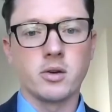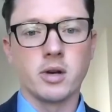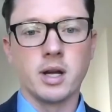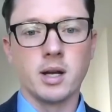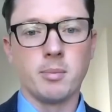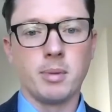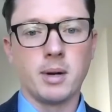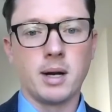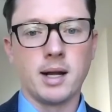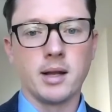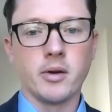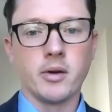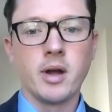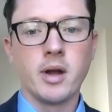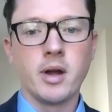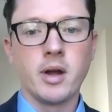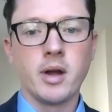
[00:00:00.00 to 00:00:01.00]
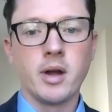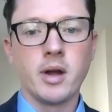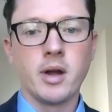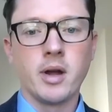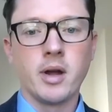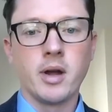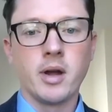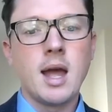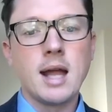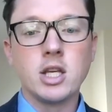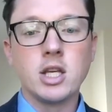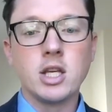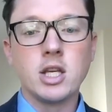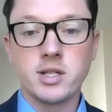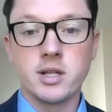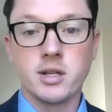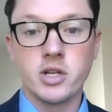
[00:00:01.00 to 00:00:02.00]
great, Apollo.
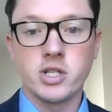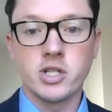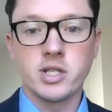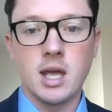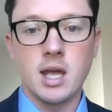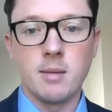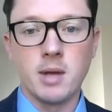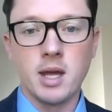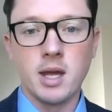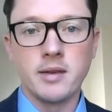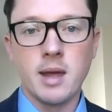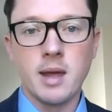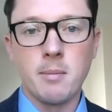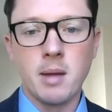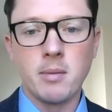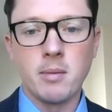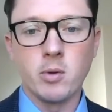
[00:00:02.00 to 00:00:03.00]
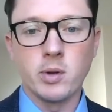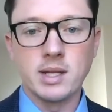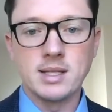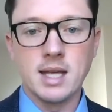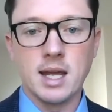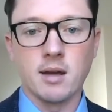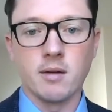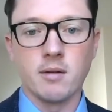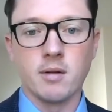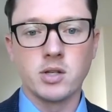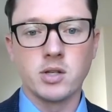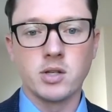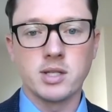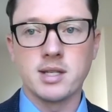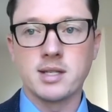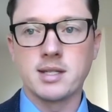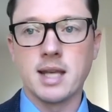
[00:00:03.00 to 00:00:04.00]
And, one question that just came in that maybe we could take
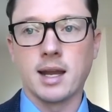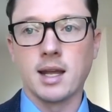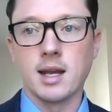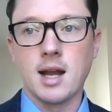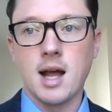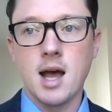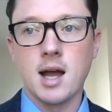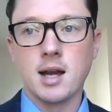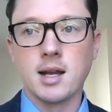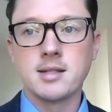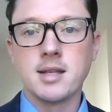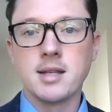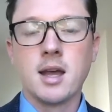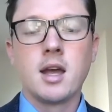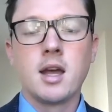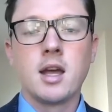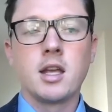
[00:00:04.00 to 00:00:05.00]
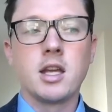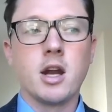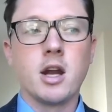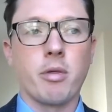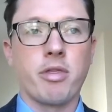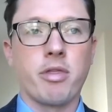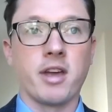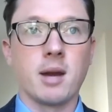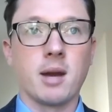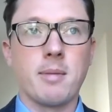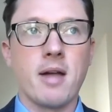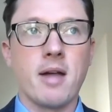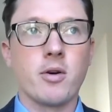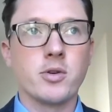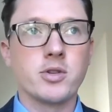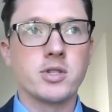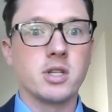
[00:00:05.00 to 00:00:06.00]
just a second on is, thinking
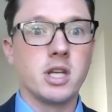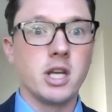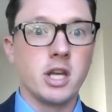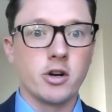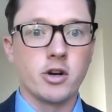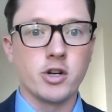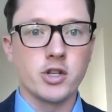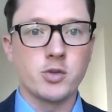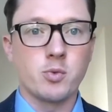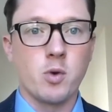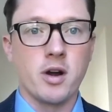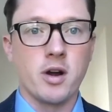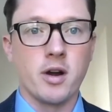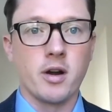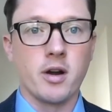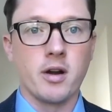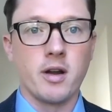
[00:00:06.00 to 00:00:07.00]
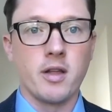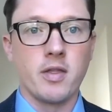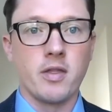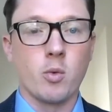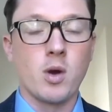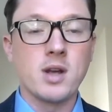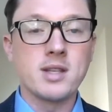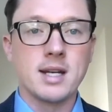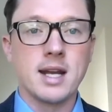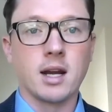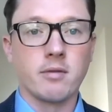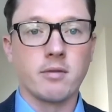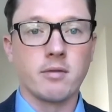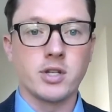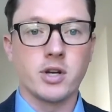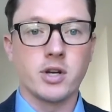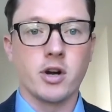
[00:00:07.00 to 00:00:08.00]
about those years where there was a negative
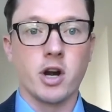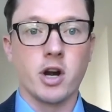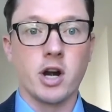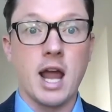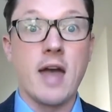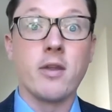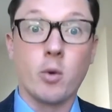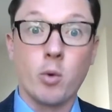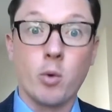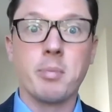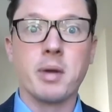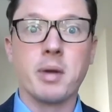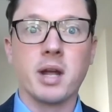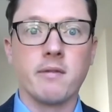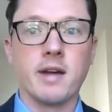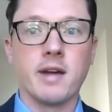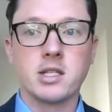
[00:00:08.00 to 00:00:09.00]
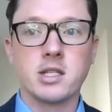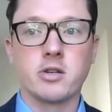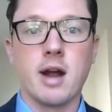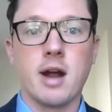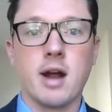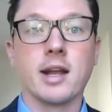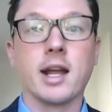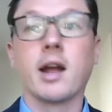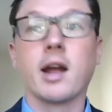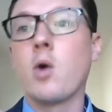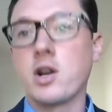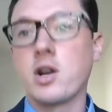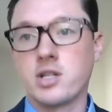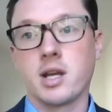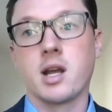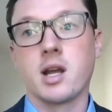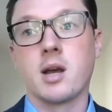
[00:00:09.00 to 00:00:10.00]
return and there were big events surrounding it, a
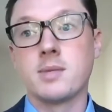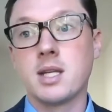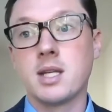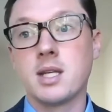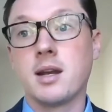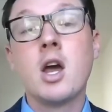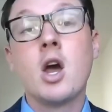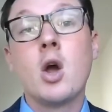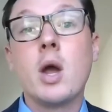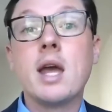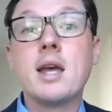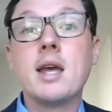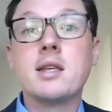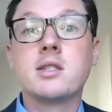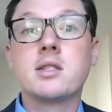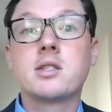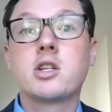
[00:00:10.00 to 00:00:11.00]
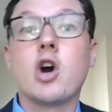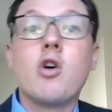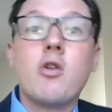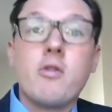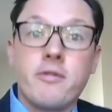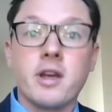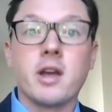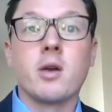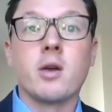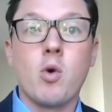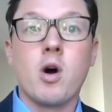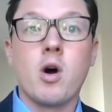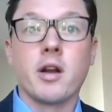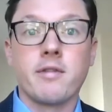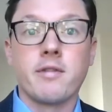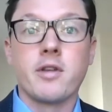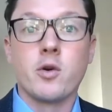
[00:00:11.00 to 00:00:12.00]
question that comes in, is COVID one
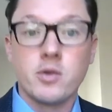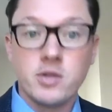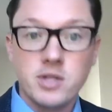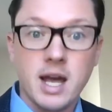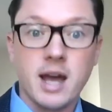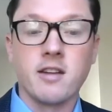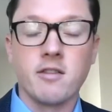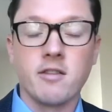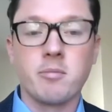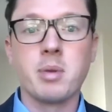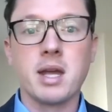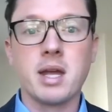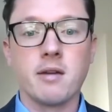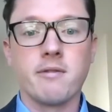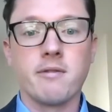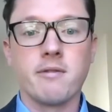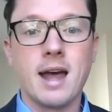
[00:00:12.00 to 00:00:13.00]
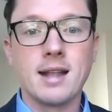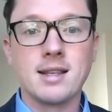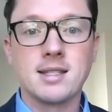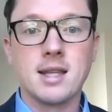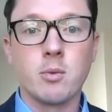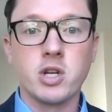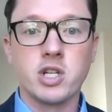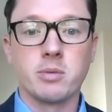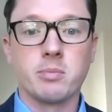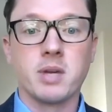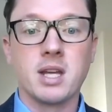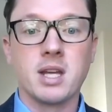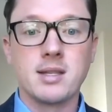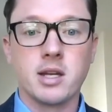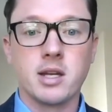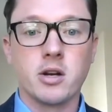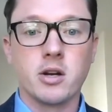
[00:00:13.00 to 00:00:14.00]
of those kind of big events that we should
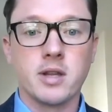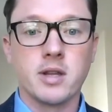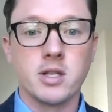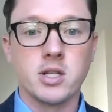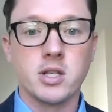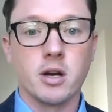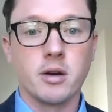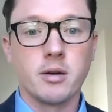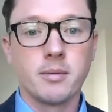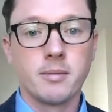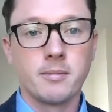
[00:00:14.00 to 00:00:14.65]
consider this year?